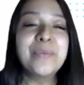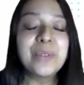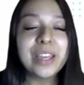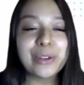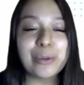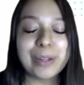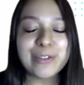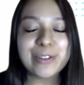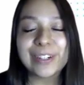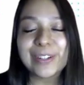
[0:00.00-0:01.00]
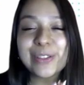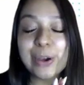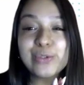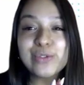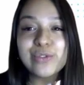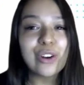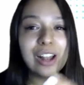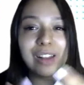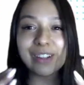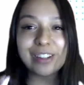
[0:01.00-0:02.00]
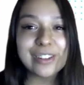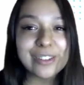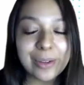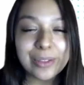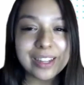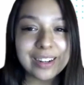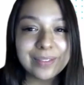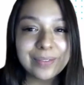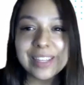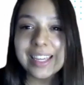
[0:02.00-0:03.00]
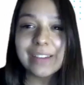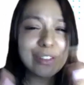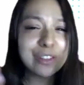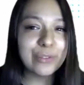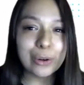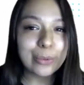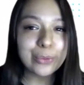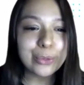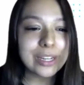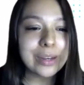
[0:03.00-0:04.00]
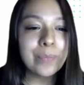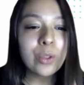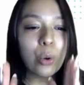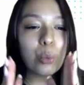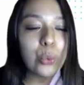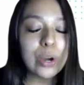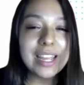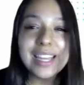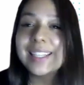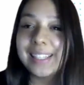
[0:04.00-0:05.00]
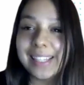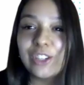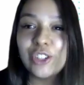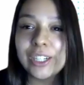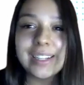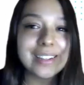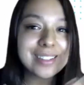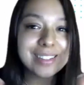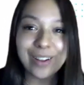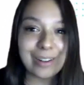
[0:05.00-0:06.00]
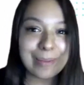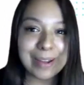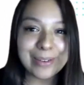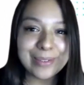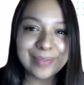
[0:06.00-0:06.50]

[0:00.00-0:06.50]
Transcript: It's our pleasure. So for all of our listeners out there, give us the 411. What is LeadGenius all about?